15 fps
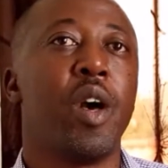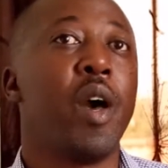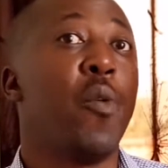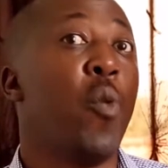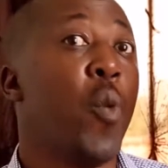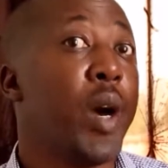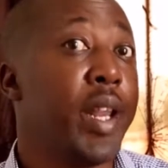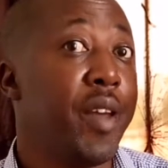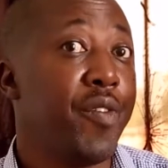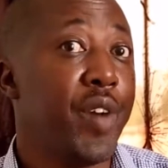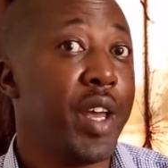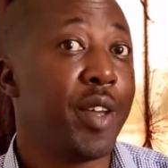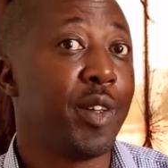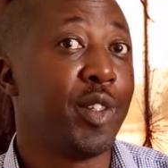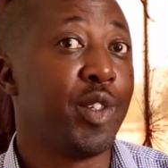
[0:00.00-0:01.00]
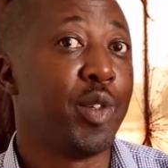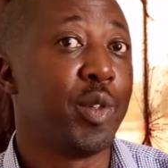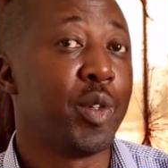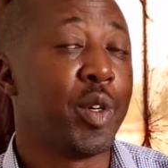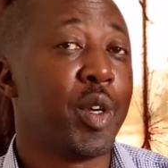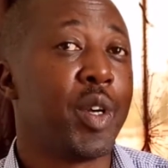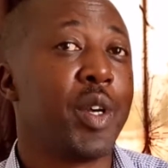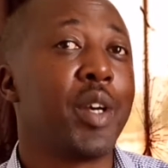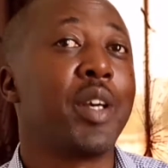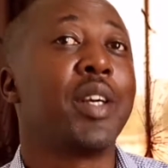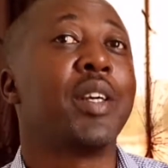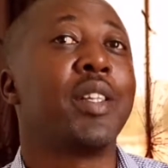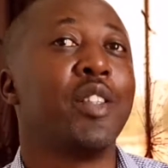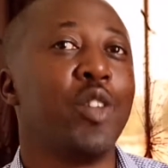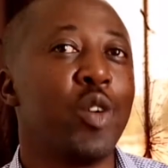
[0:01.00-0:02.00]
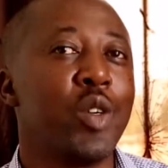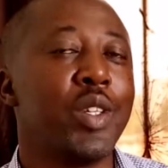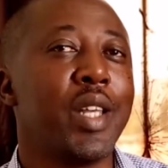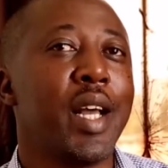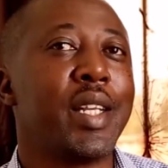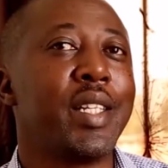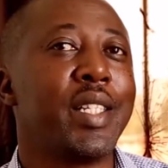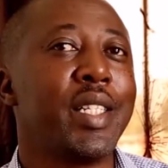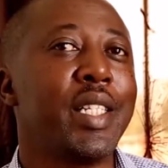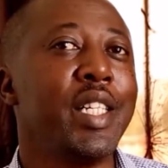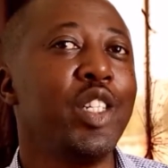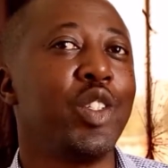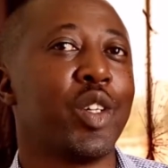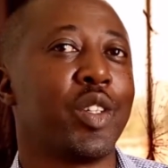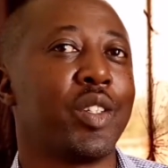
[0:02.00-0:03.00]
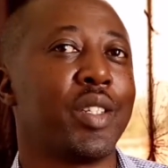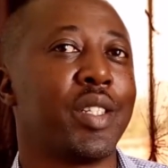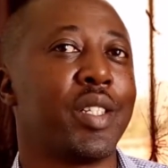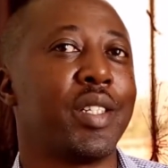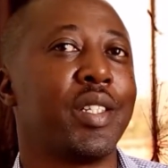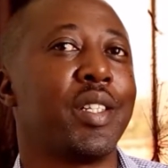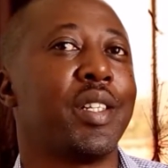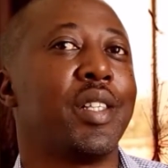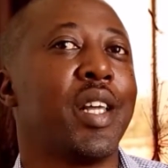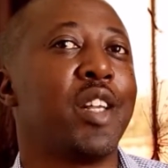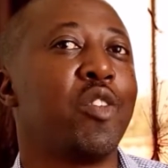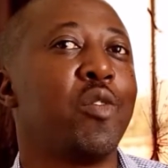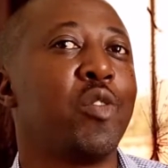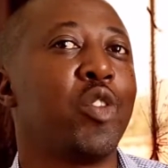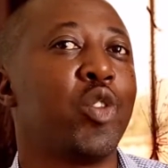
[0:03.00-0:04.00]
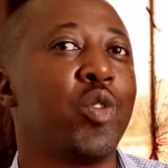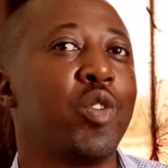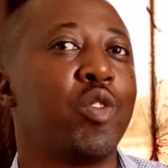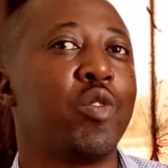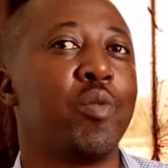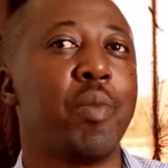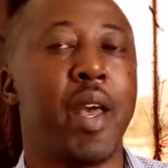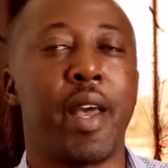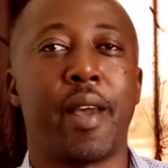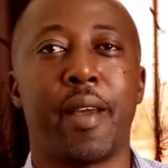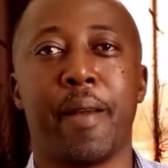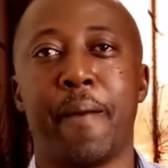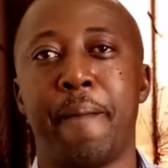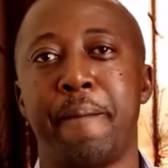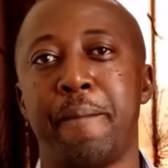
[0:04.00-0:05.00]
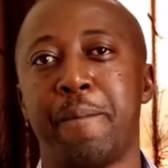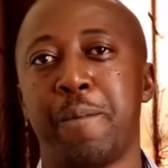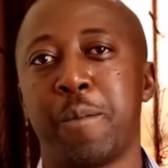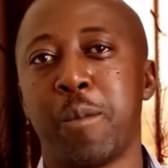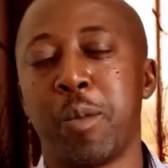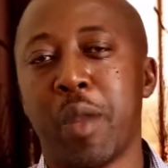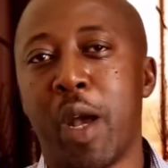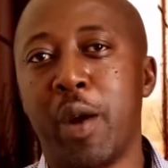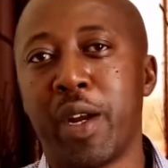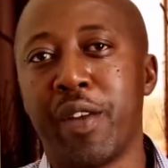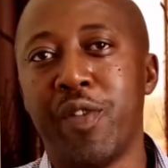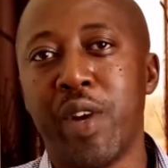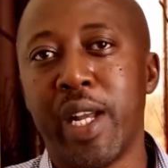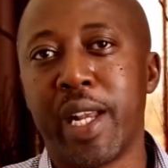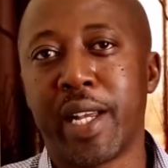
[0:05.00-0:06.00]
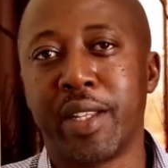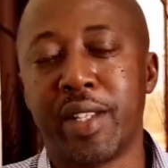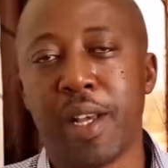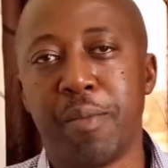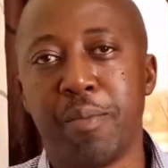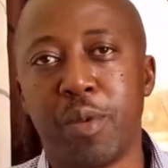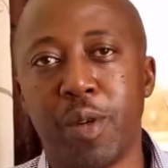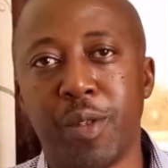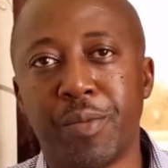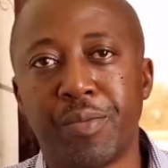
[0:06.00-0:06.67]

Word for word: whatever you do, those are decisions that you choose to make. I'll give you an example.